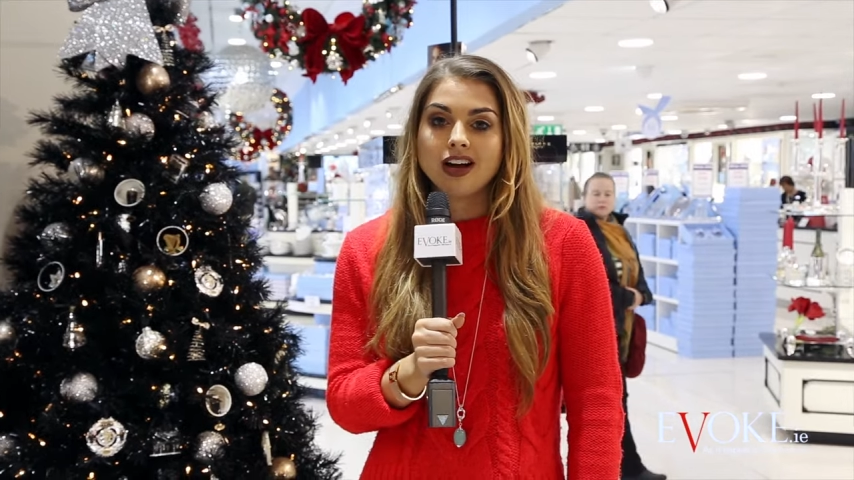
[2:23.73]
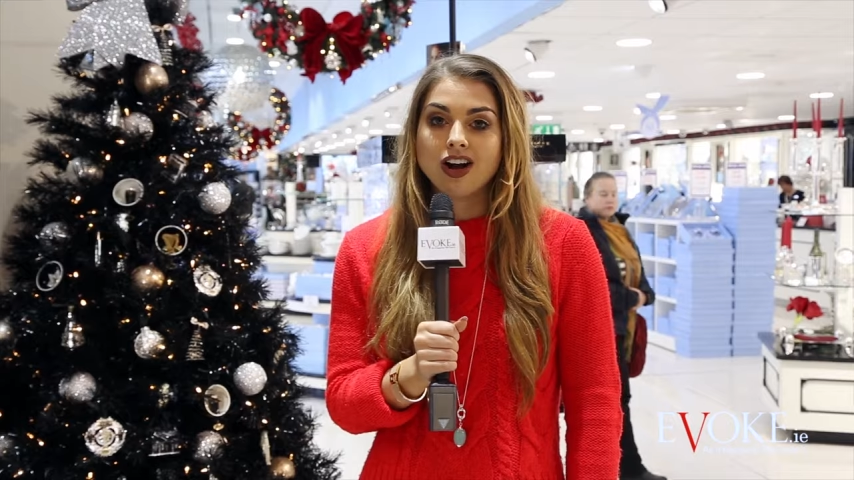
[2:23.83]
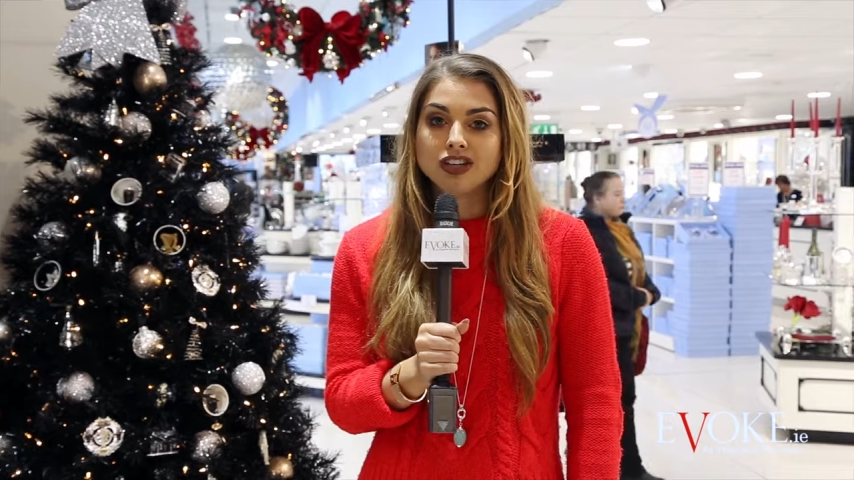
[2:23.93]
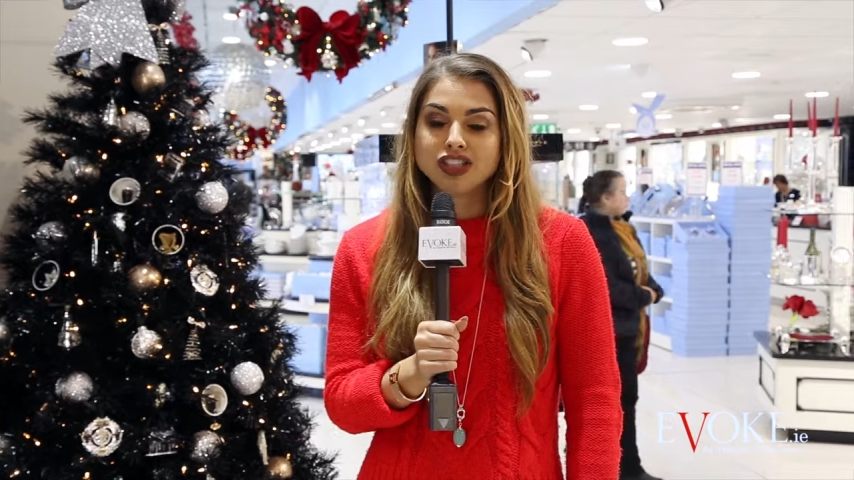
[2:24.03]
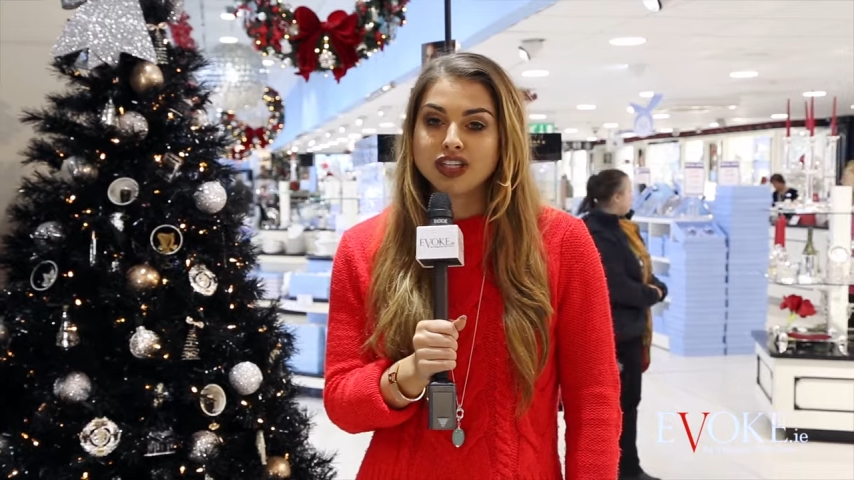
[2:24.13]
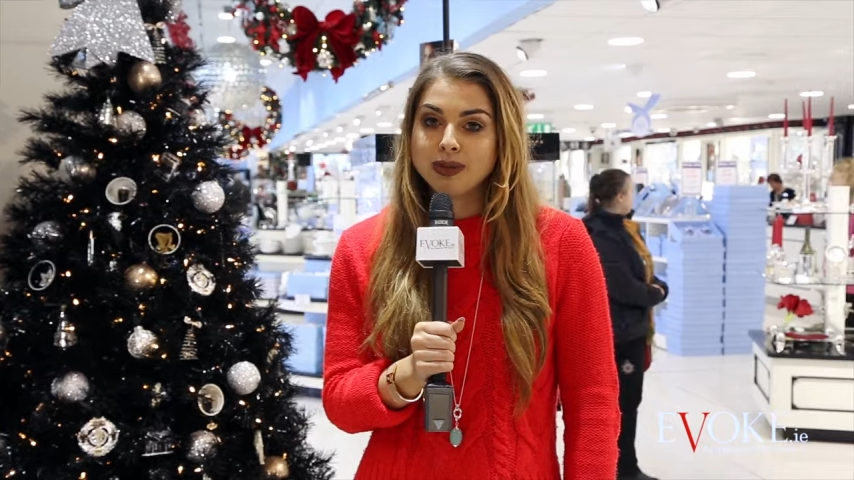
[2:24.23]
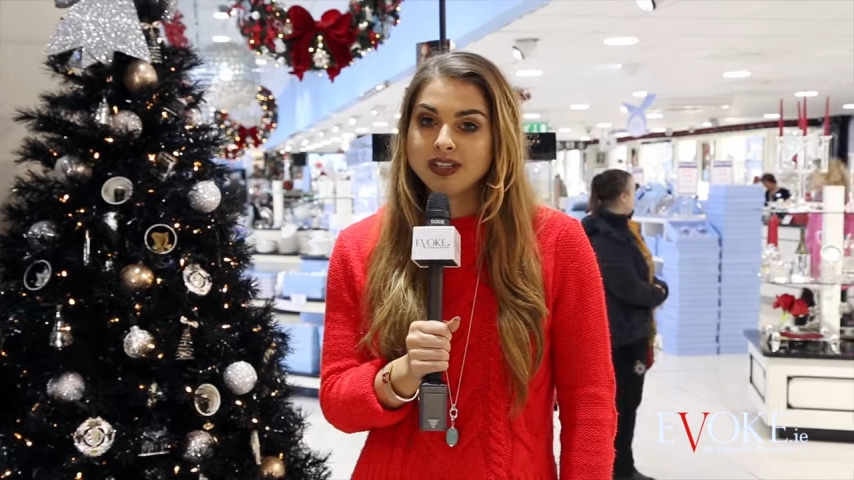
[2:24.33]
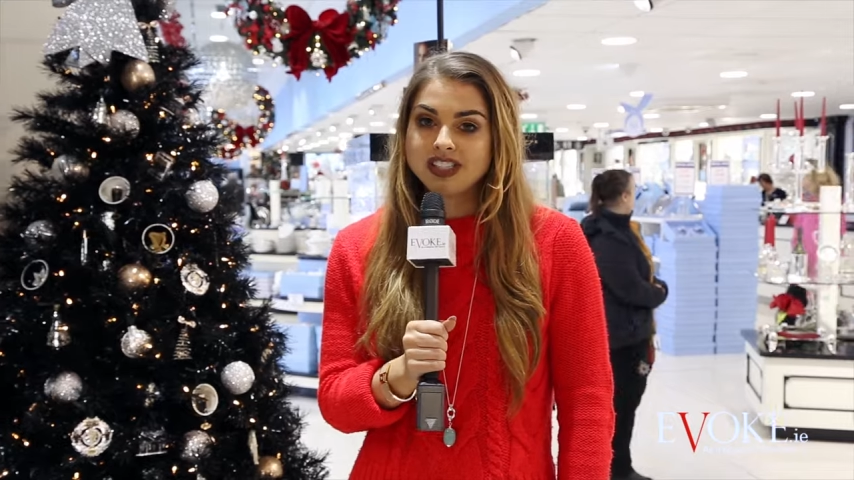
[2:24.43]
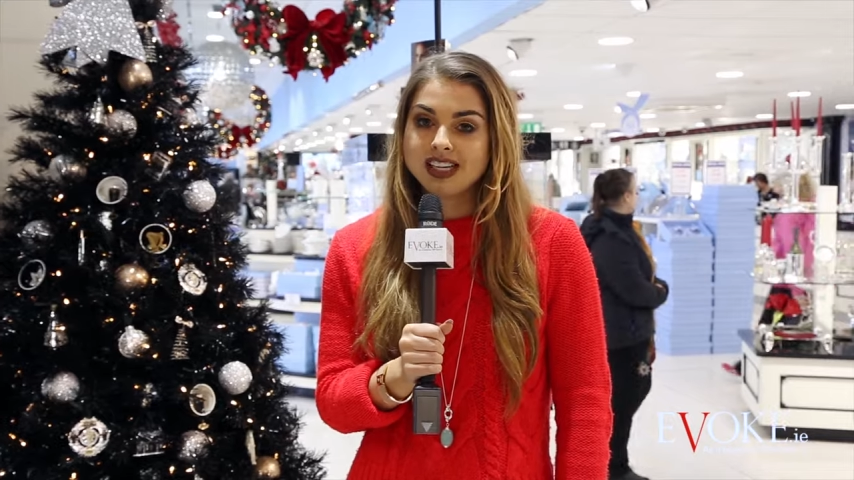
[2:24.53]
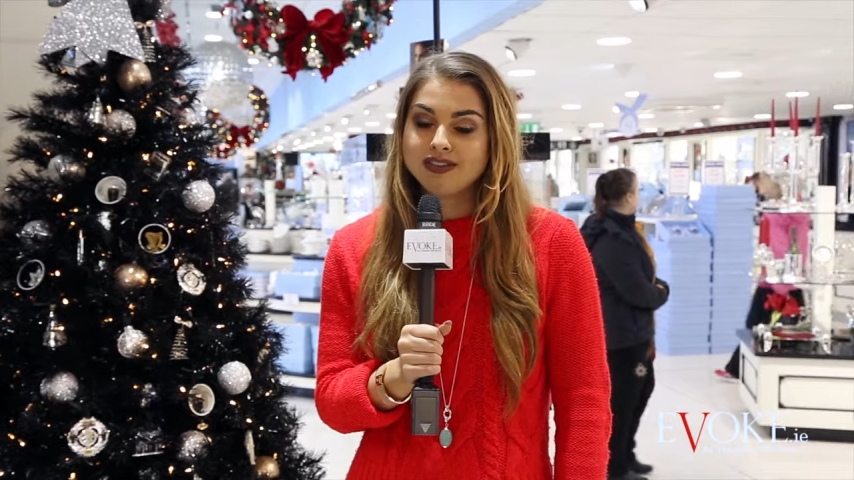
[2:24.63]
log on to
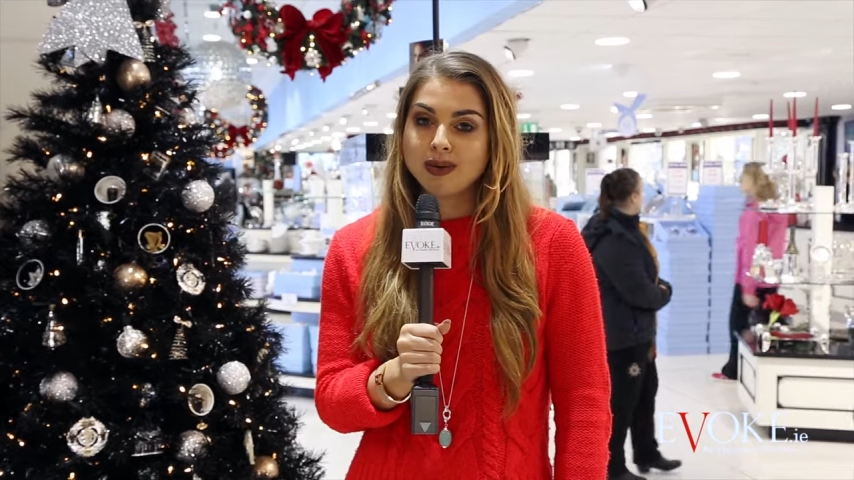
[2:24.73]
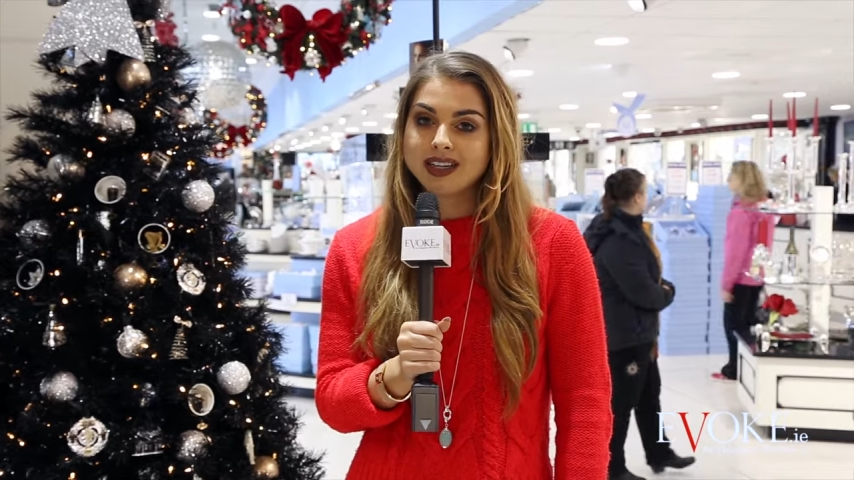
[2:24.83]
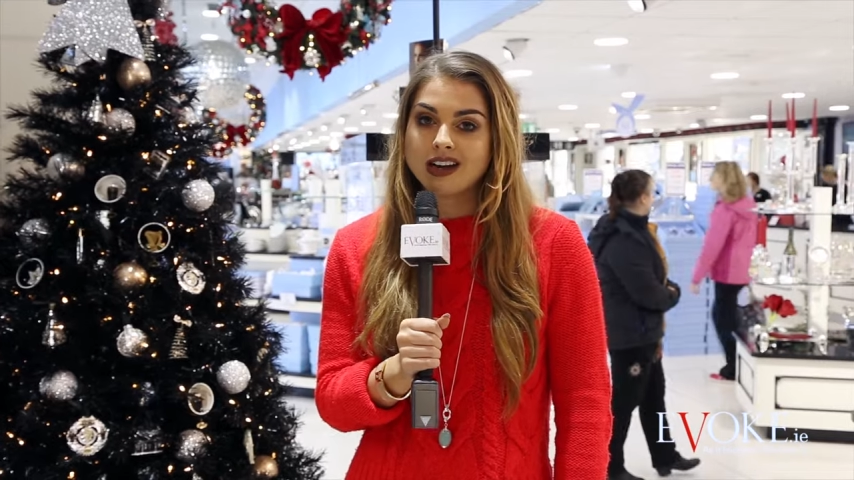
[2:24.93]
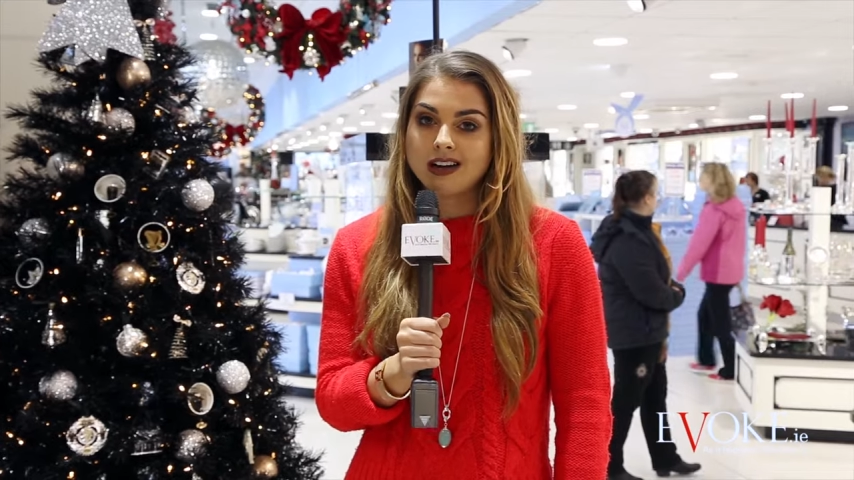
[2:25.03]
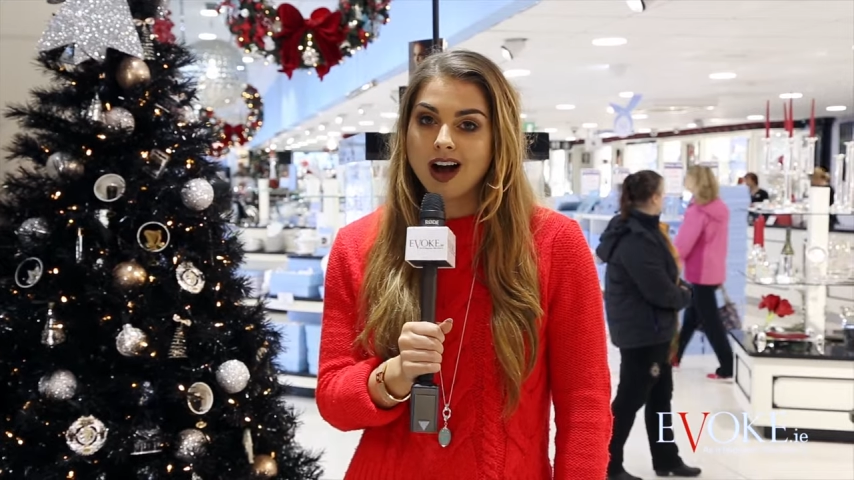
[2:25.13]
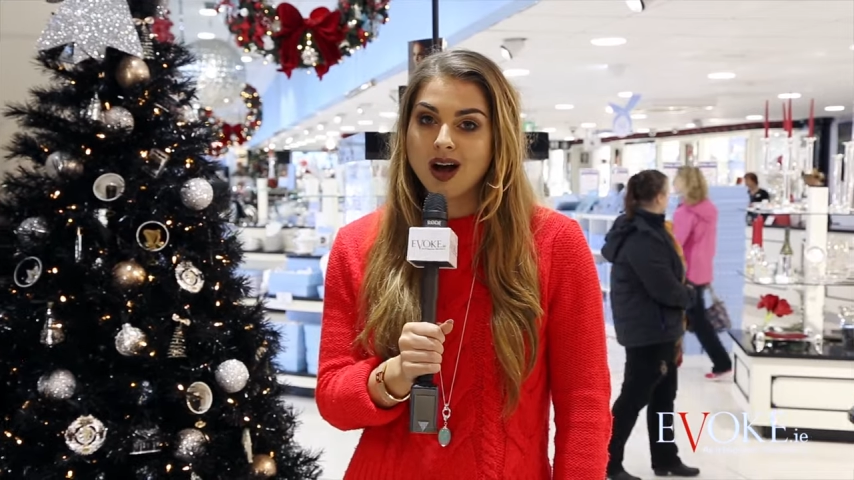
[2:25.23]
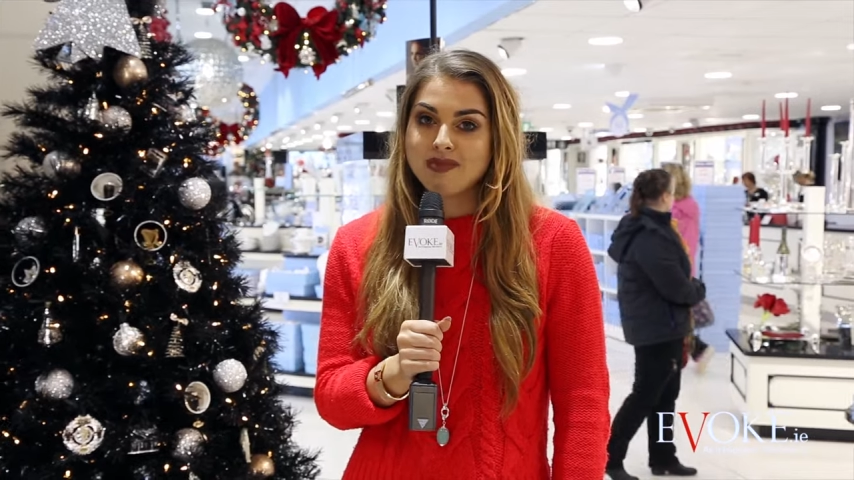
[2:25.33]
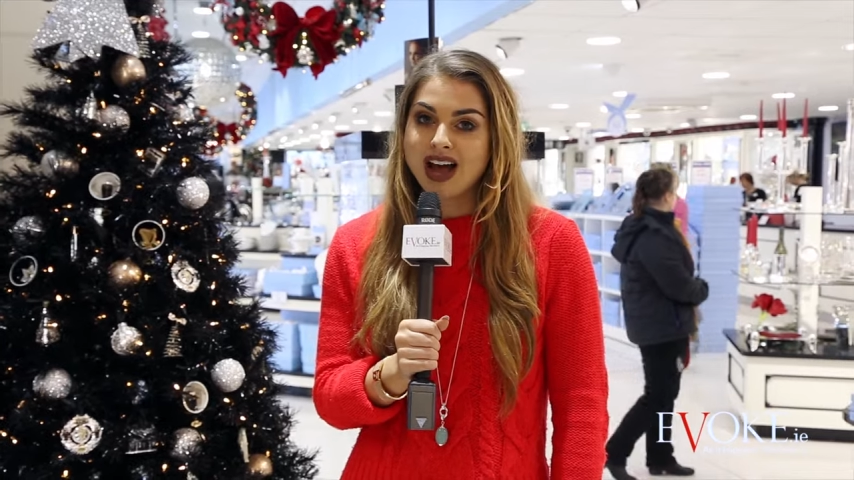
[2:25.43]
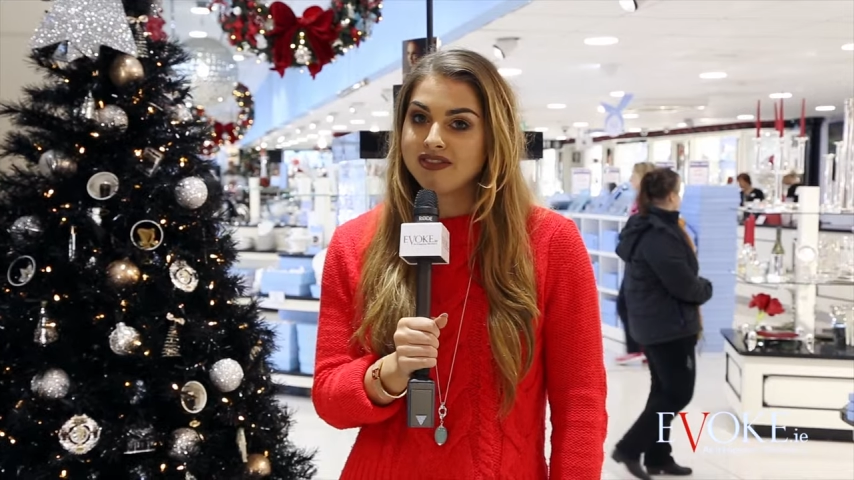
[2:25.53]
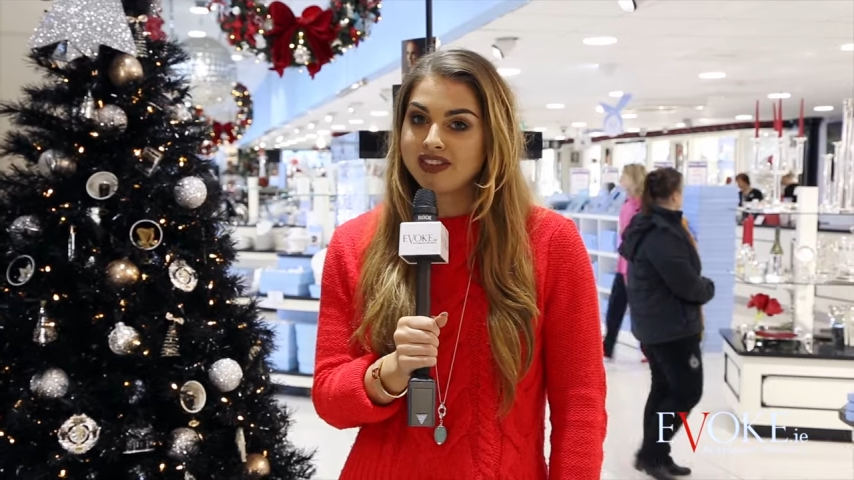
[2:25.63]
newbridgesilverware.com